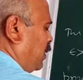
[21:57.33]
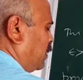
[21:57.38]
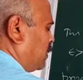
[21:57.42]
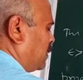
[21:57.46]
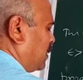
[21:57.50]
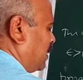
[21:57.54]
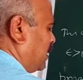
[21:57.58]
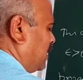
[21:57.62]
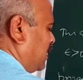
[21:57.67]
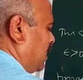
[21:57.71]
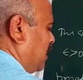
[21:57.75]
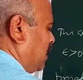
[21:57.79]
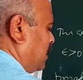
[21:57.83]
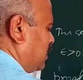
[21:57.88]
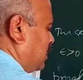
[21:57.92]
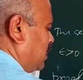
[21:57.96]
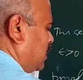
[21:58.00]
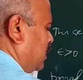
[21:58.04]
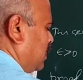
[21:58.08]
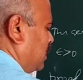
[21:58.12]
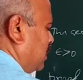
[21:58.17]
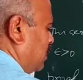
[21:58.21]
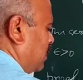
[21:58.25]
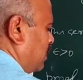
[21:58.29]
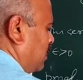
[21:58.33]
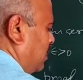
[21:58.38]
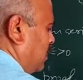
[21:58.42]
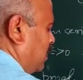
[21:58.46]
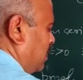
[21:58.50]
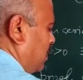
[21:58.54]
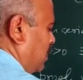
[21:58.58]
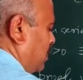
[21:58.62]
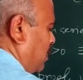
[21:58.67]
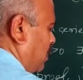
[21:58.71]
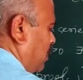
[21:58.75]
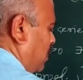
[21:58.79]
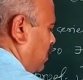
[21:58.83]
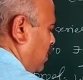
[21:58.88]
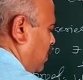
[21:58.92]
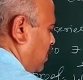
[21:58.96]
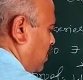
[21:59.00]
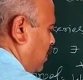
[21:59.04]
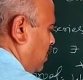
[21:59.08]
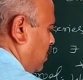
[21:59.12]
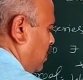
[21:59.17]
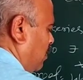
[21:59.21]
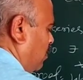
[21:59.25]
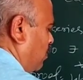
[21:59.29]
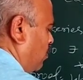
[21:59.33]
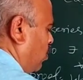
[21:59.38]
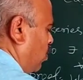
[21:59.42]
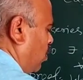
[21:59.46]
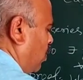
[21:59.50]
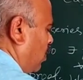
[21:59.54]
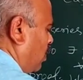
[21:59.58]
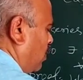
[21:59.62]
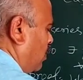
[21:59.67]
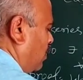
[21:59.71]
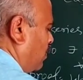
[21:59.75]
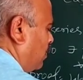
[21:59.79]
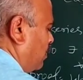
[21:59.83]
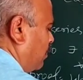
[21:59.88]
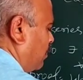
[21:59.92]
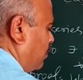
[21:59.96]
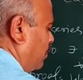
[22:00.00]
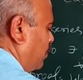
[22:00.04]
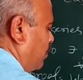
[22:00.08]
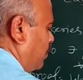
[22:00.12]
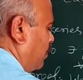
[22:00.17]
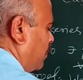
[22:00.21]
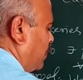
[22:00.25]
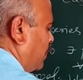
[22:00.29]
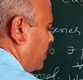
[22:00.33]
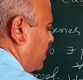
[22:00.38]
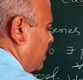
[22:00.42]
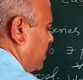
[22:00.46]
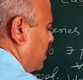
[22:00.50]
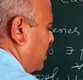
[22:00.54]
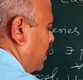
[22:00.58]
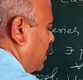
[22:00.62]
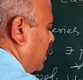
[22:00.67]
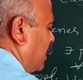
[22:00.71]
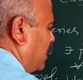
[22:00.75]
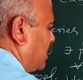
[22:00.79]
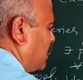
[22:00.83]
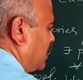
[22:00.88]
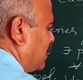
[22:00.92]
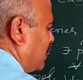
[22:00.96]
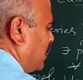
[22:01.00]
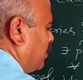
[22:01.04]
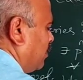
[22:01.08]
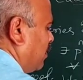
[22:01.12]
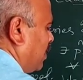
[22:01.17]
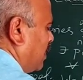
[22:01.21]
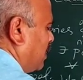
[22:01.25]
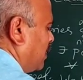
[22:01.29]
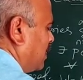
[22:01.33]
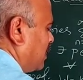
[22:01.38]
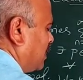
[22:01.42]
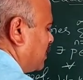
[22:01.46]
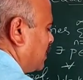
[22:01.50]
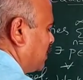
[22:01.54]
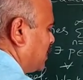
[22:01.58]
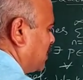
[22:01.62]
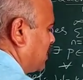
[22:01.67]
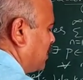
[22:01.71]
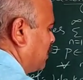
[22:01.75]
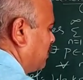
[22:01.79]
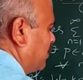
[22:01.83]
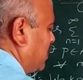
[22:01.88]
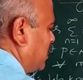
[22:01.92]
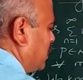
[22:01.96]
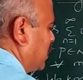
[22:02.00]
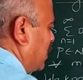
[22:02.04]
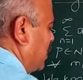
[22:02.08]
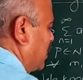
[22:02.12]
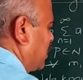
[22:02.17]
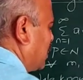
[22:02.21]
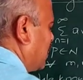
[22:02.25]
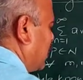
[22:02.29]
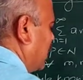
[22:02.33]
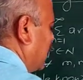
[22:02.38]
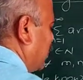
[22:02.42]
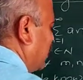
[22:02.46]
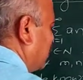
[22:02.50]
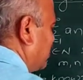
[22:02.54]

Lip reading: such that mod Sn minus Sm is less than